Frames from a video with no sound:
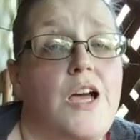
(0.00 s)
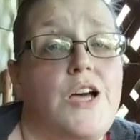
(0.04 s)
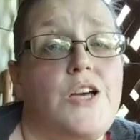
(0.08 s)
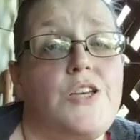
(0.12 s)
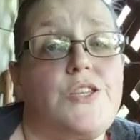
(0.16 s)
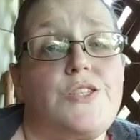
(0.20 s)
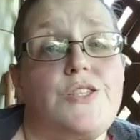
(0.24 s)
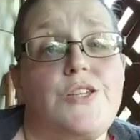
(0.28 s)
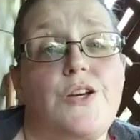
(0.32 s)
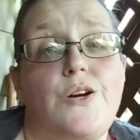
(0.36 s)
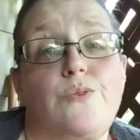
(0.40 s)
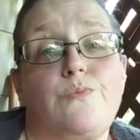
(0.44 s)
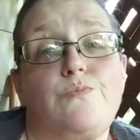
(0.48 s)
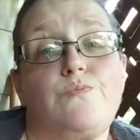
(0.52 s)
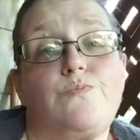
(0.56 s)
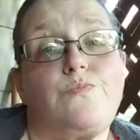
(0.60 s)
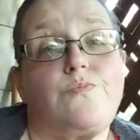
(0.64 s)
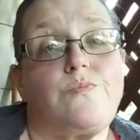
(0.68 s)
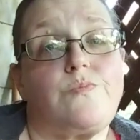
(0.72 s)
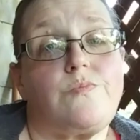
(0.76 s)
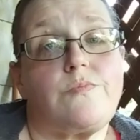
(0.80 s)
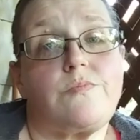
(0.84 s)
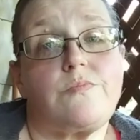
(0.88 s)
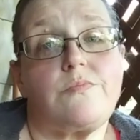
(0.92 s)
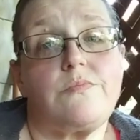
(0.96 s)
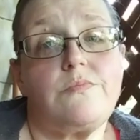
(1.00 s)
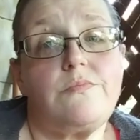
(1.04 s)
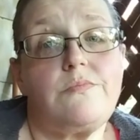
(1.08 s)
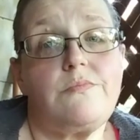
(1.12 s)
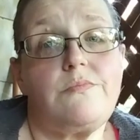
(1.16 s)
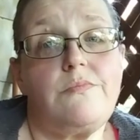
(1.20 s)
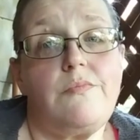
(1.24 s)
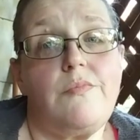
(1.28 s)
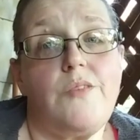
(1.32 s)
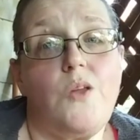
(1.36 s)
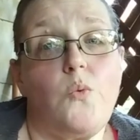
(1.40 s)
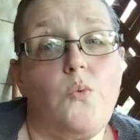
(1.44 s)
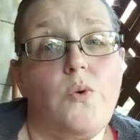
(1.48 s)
So,
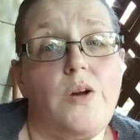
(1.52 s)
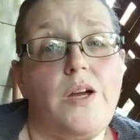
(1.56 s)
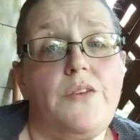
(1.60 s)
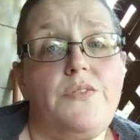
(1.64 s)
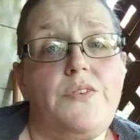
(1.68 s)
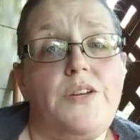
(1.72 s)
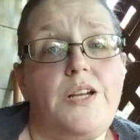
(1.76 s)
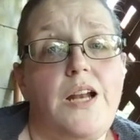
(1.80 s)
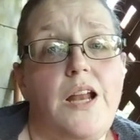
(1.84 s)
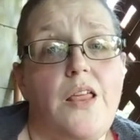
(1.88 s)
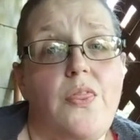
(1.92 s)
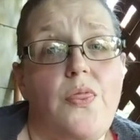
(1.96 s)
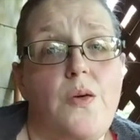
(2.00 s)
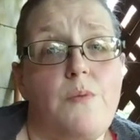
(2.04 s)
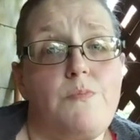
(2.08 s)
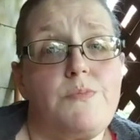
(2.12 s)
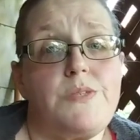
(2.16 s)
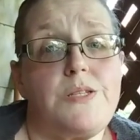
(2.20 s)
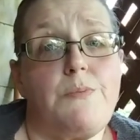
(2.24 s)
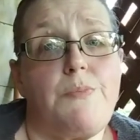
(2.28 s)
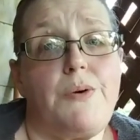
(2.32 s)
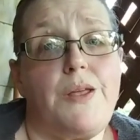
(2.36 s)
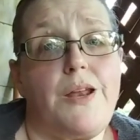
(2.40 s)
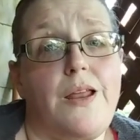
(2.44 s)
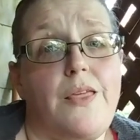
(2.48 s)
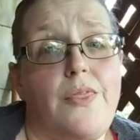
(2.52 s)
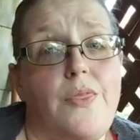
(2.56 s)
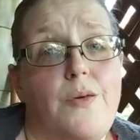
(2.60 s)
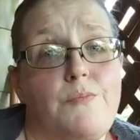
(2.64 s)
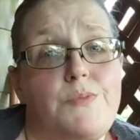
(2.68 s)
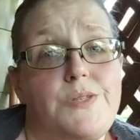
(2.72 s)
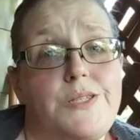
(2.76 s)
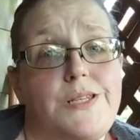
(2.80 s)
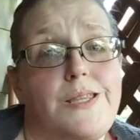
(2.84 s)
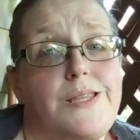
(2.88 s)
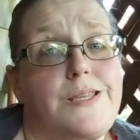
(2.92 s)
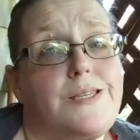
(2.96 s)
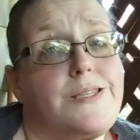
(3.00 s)
we're giving it a thumbs up and a
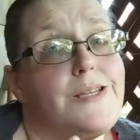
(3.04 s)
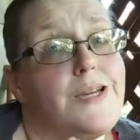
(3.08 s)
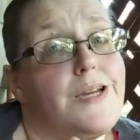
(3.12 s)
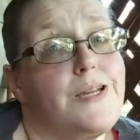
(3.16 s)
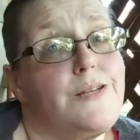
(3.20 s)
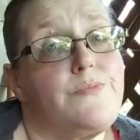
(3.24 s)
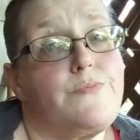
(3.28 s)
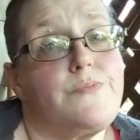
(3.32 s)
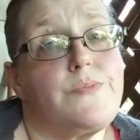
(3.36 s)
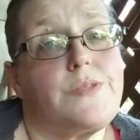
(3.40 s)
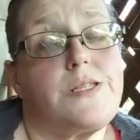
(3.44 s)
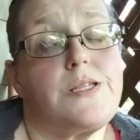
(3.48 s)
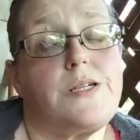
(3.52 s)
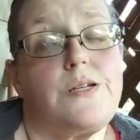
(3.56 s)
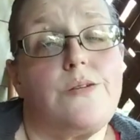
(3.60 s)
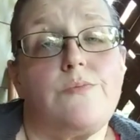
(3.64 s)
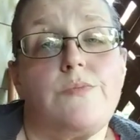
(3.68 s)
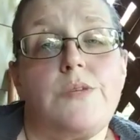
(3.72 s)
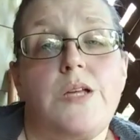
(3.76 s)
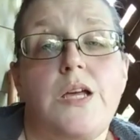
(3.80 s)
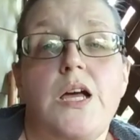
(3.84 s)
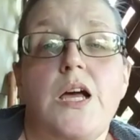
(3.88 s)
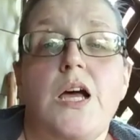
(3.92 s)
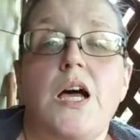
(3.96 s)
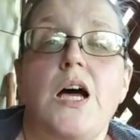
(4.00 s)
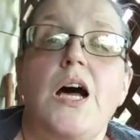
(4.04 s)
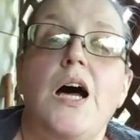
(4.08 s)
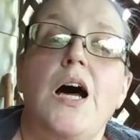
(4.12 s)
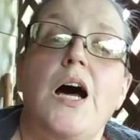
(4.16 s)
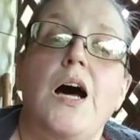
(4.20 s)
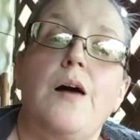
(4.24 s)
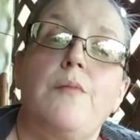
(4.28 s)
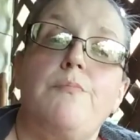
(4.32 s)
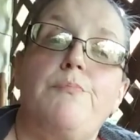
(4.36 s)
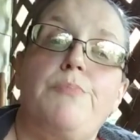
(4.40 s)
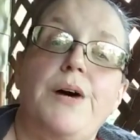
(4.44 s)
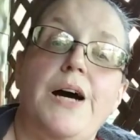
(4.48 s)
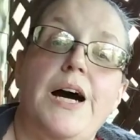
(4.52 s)
thumbs to the side. So,
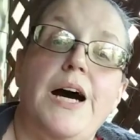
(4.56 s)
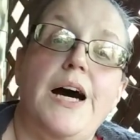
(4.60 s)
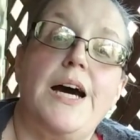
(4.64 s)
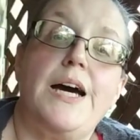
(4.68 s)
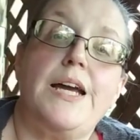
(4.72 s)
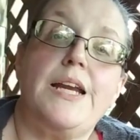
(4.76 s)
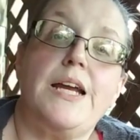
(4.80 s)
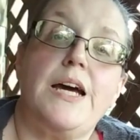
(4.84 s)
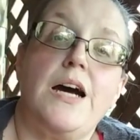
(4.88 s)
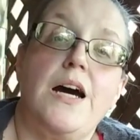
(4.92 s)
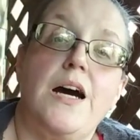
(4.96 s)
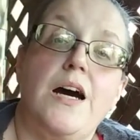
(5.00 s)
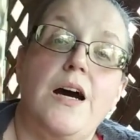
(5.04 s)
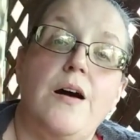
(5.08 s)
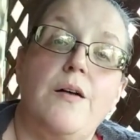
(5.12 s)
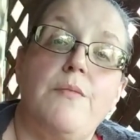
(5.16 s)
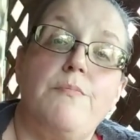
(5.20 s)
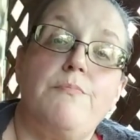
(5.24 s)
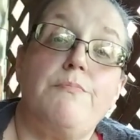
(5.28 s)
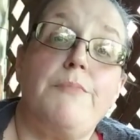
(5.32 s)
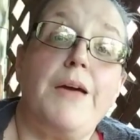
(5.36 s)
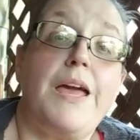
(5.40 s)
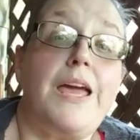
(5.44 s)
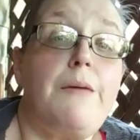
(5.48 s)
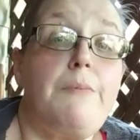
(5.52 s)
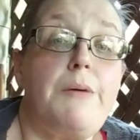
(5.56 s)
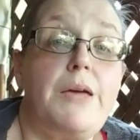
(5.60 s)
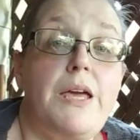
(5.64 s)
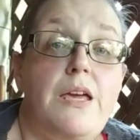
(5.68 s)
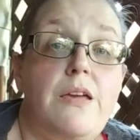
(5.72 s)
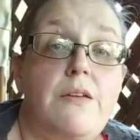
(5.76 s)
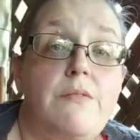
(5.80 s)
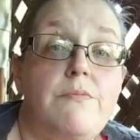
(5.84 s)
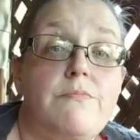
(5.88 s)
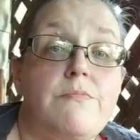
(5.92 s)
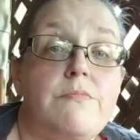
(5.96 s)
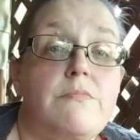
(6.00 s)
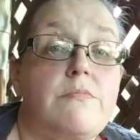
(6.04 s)
but maybe